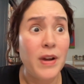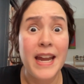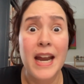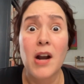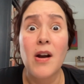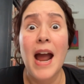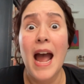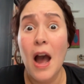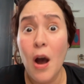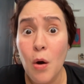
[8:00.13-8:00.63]

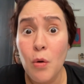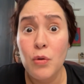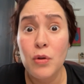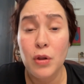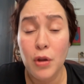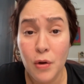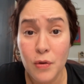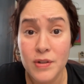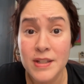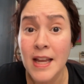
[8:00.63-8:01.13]
care how
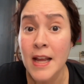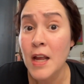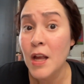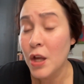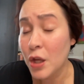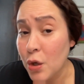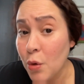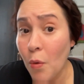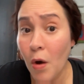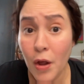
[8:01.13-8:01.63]
close
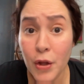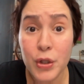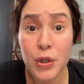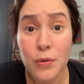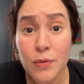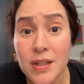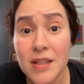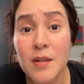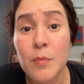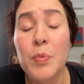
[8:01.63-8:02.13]
you all
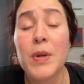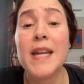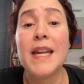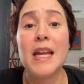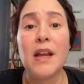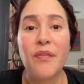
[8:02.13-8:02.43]
used to be.